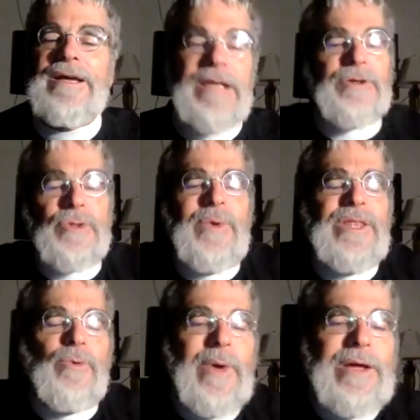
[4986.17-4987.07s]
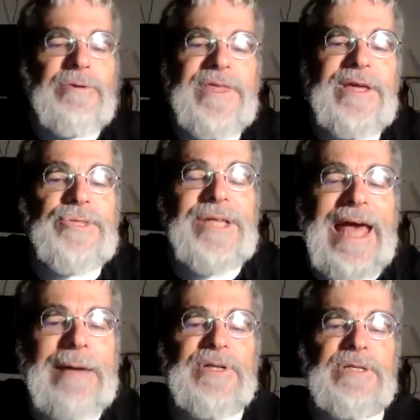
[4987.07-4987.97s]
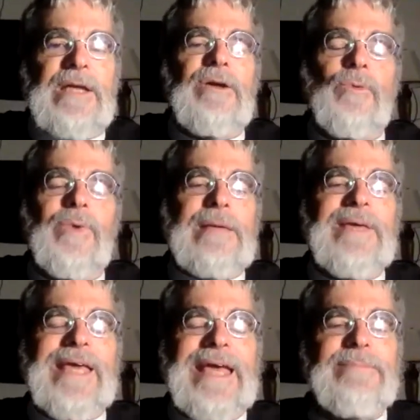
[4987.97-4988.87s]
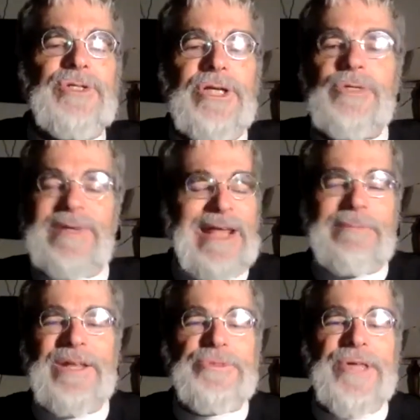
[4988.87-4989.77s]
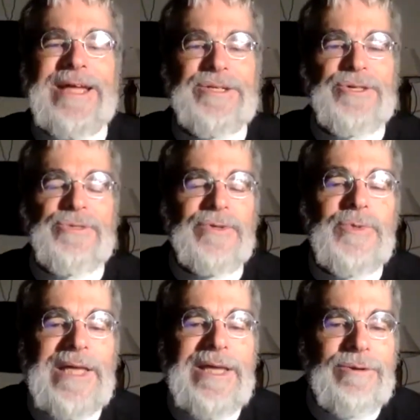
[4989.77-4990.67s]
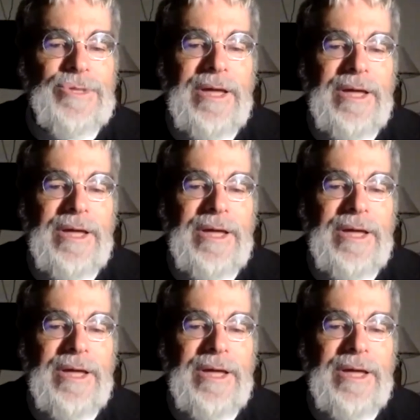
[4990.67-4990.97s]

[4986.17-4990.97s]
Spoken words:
One of the weird things that happened to me when I became a Jesuit, I'd been a scientist for 20 years.